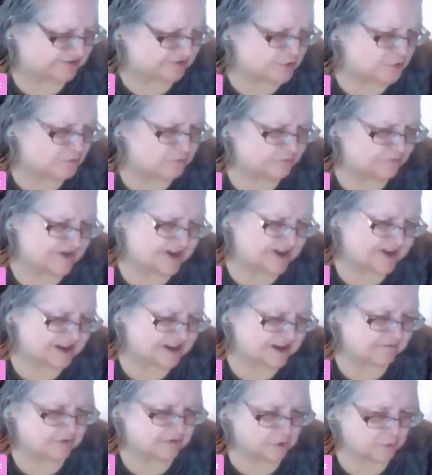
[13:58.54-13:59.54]
no fun
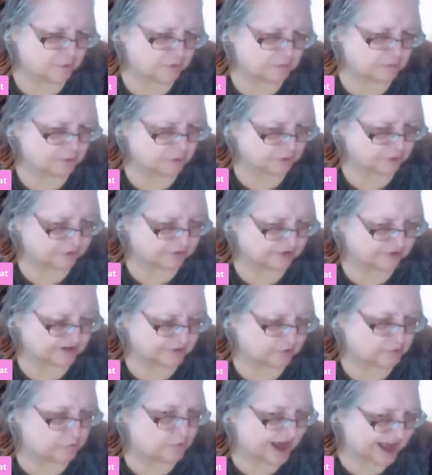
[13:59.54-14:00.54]
if you're the person
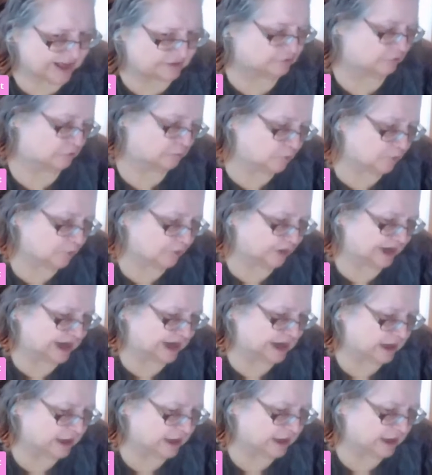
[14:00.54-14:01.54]
who has to worry.
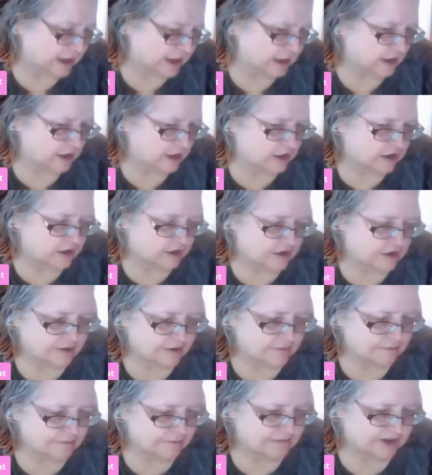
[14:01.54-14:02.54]

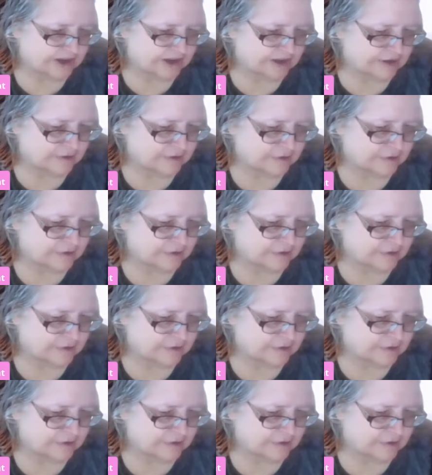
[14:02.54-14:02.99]
But